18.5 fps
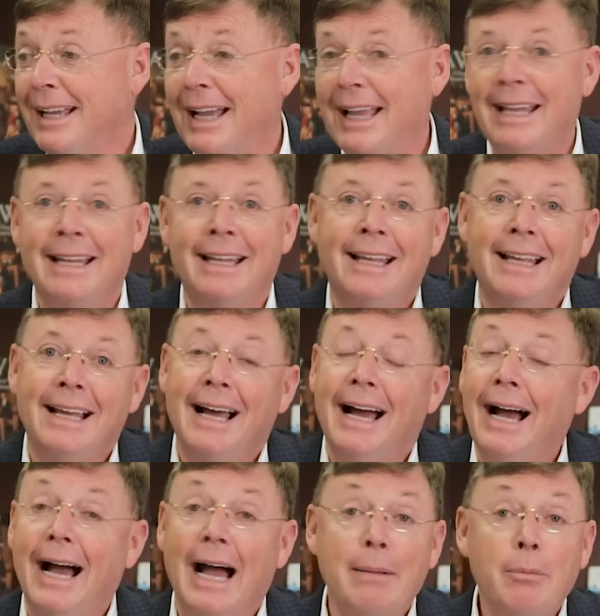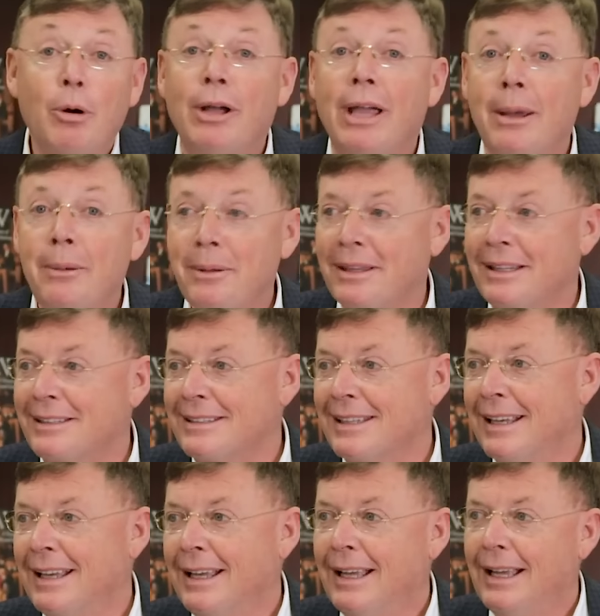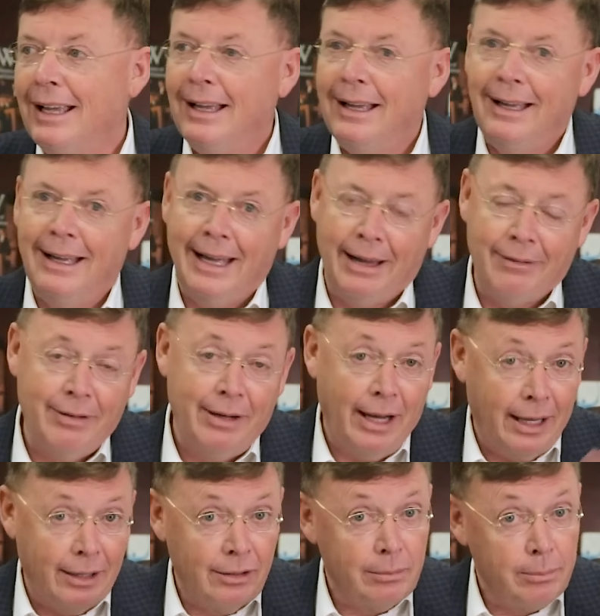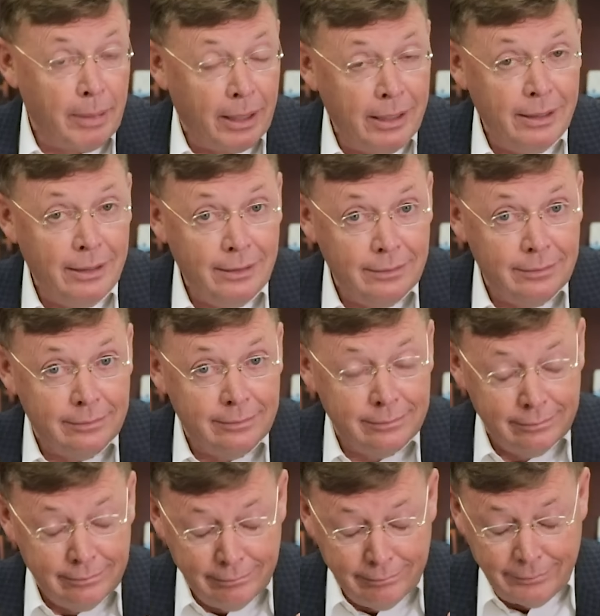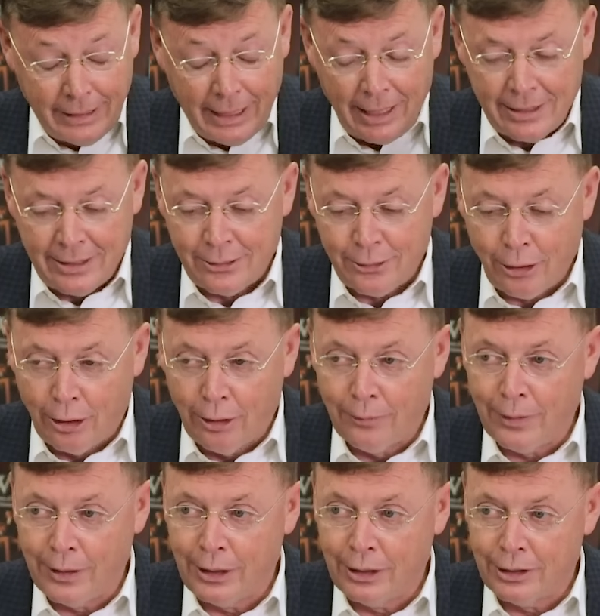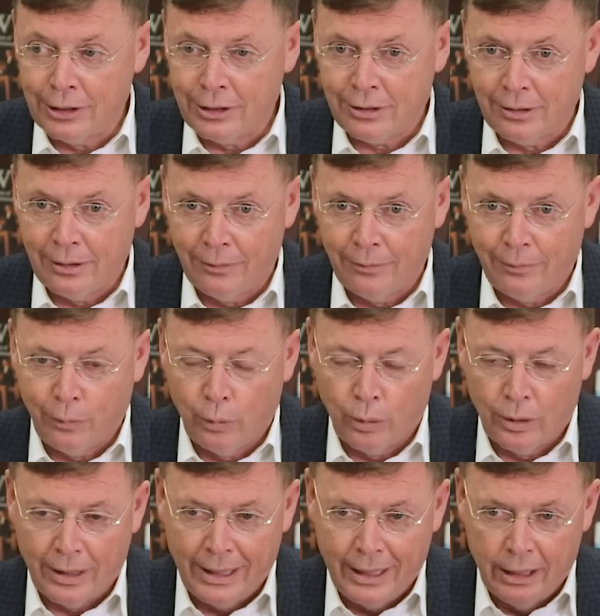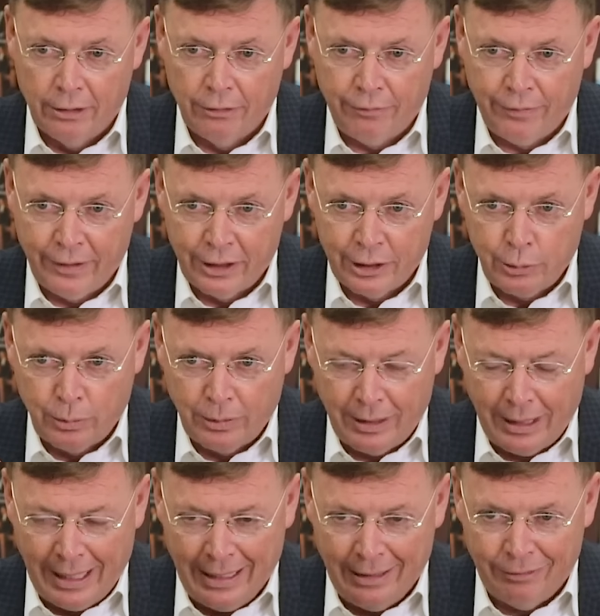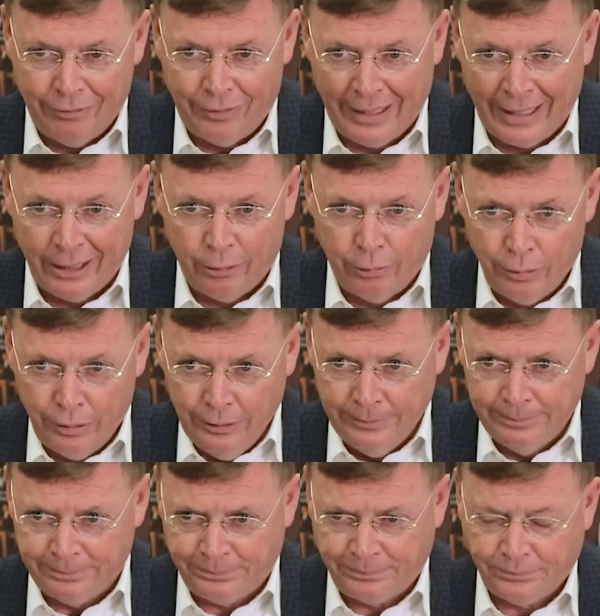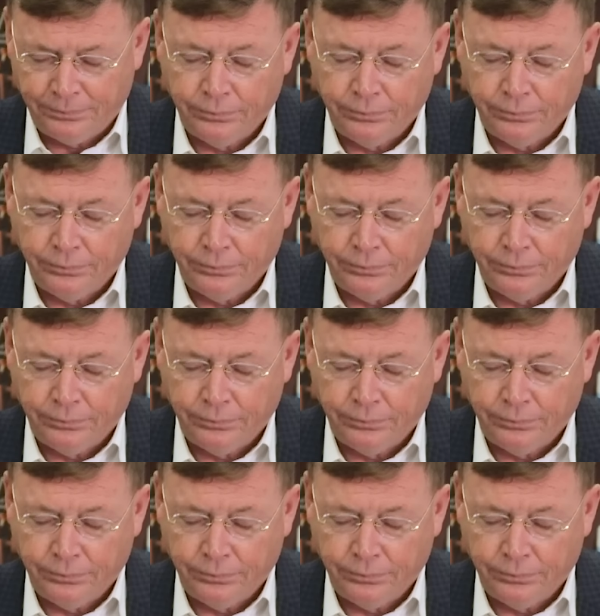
And I'm okay with this. Having handled many cases over the years for interference with a flight crew,